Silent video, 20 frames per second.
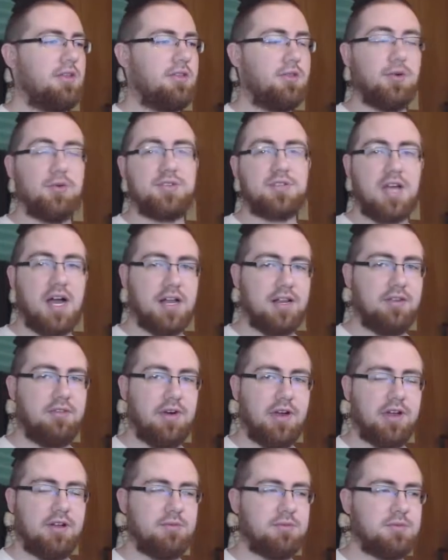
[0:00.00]
those kind of
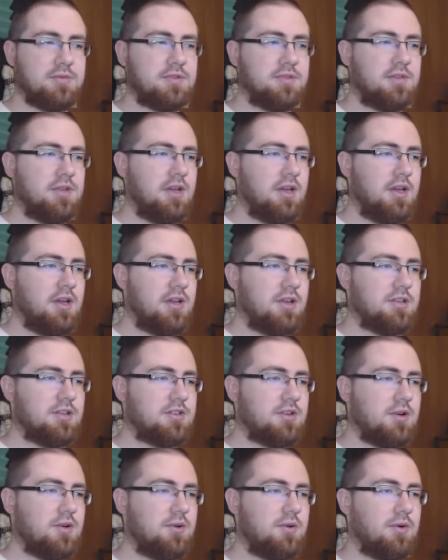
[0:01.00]
items.
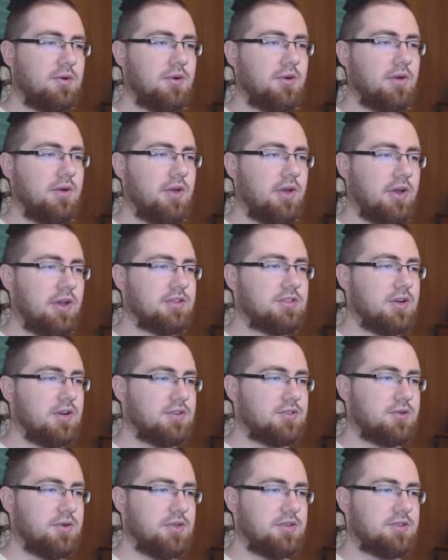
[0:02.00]
So it's
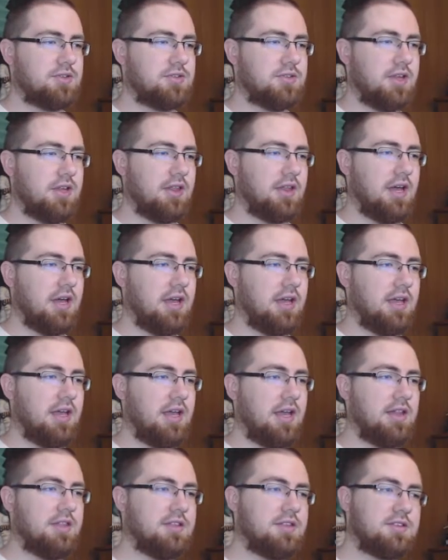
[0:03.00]
also interesting that
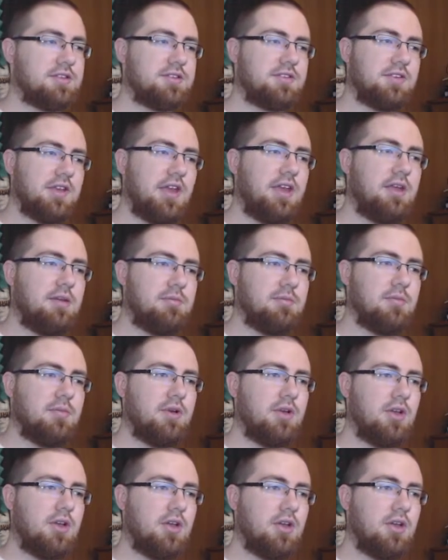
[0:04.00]
in the same